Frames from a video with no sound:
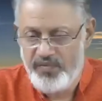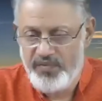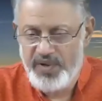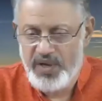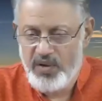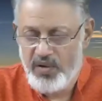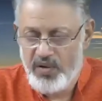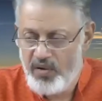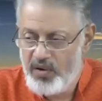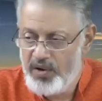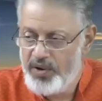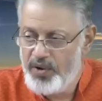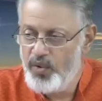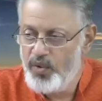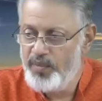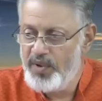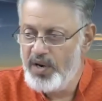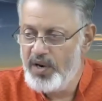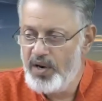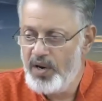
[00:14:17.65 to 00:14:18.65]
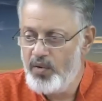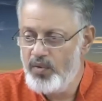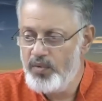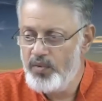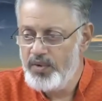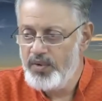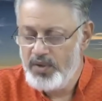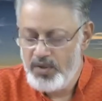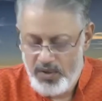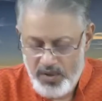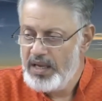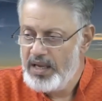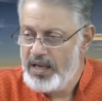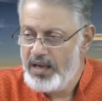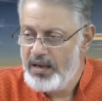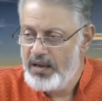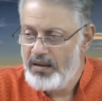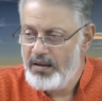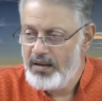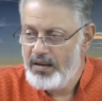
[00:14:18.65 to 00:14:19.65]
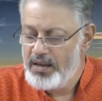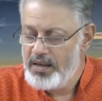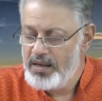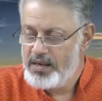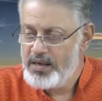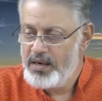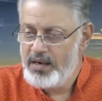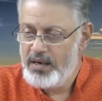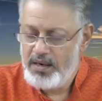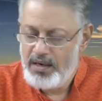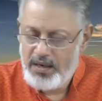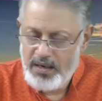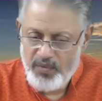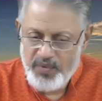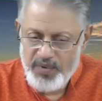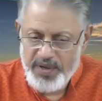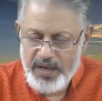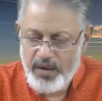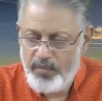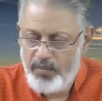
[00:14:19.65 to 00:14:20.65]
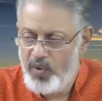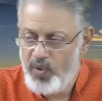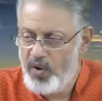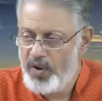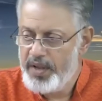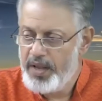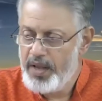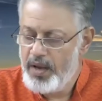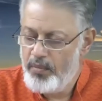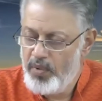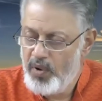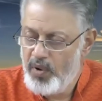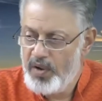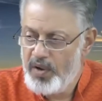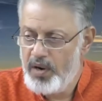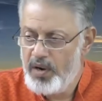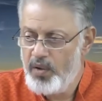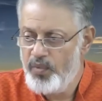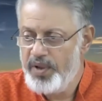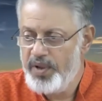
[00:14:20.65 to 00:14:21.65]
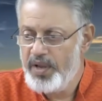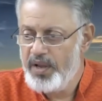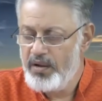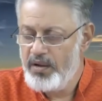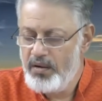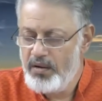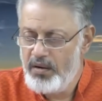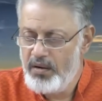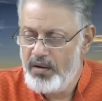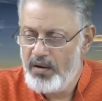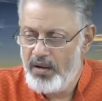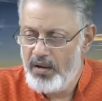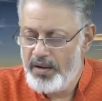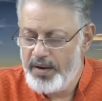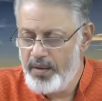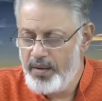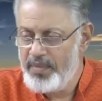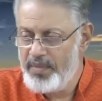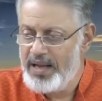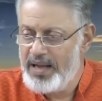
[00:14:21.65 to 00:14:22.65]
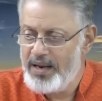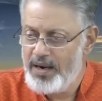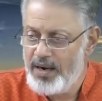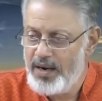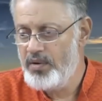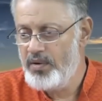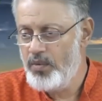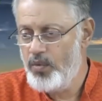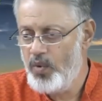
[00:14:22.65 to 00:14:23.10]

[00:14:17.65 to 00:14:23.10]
We call human love, a girl loving a boy loving a girl, or a man,